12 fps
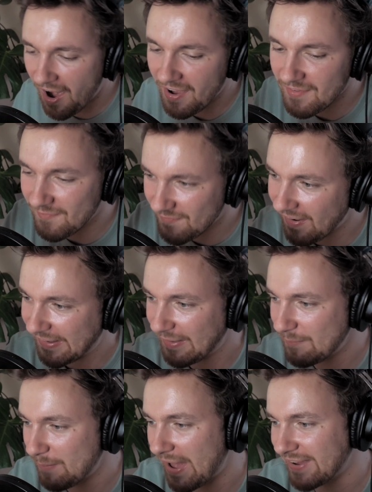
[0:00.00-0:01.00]
I
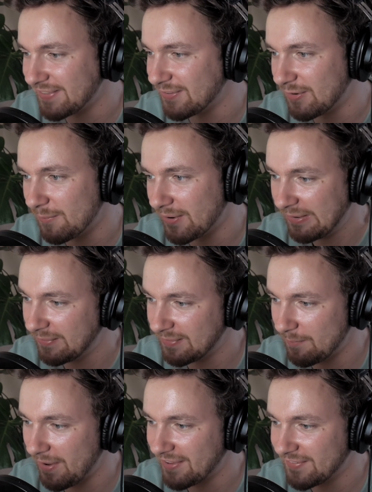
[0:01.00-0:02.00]
fucking bet he thought Monica was
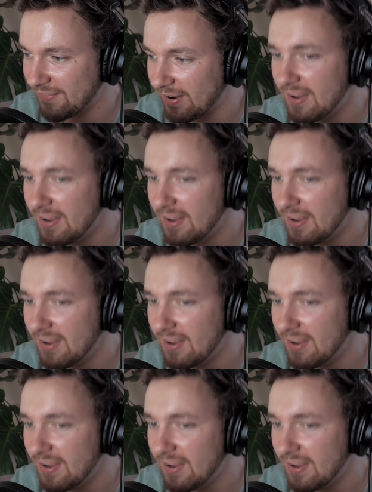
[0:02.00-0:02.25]
the best friend.